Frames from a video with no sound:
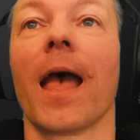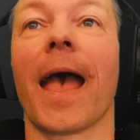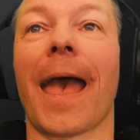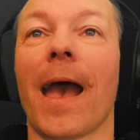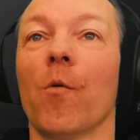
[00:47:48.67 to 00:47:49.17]

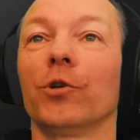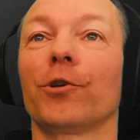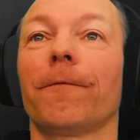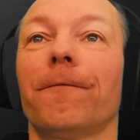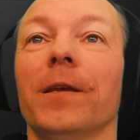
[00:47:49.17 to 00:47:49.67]
How would
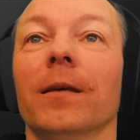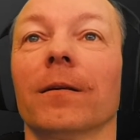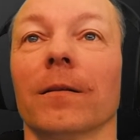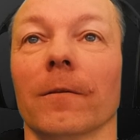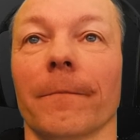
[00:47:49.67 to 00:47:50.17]
you
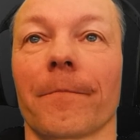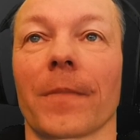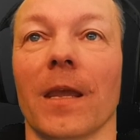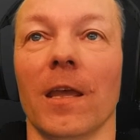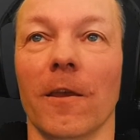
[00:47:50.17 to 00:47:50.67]
feel
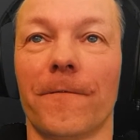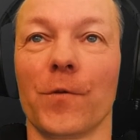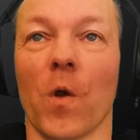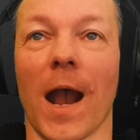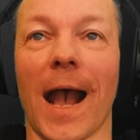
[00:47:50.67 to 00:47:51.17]
if
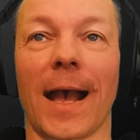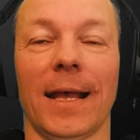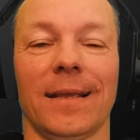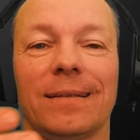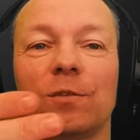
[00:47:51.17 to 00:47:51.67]
you were
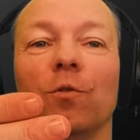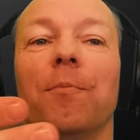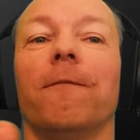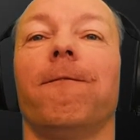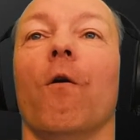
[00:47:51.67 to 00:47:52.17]
asked to
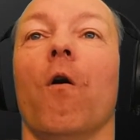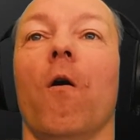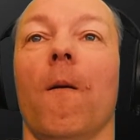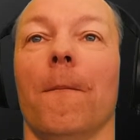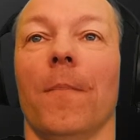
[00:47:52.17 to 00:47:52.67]

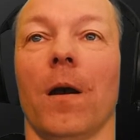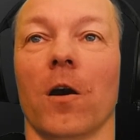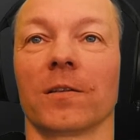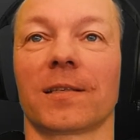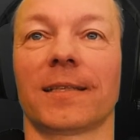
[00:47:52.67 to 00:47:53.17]
perform
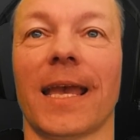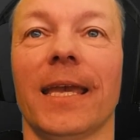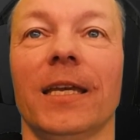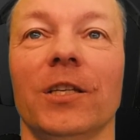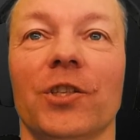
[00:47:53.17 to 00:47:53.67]
on
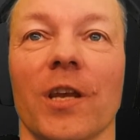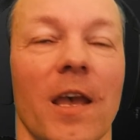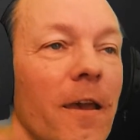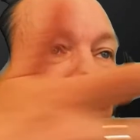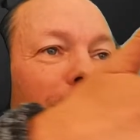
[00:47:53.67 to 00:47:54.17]
stage
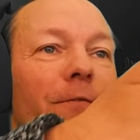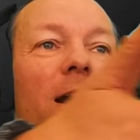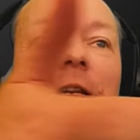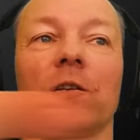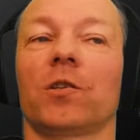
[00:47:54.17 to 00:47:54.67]
in
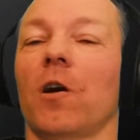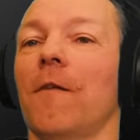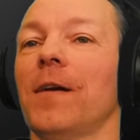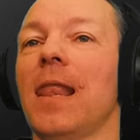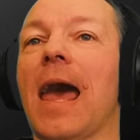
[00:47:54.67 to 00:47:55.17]
front of
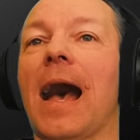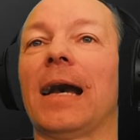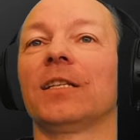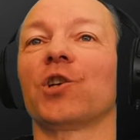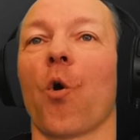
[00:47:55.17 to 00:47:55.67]
a
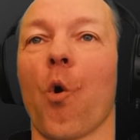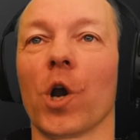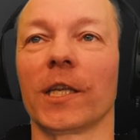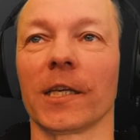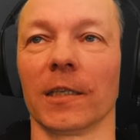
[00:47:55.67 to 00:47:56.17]
large
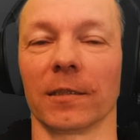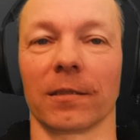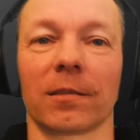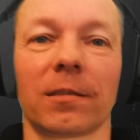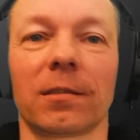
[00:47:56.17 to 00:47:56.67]

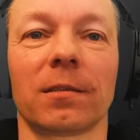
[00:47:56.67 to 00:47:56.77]
audience?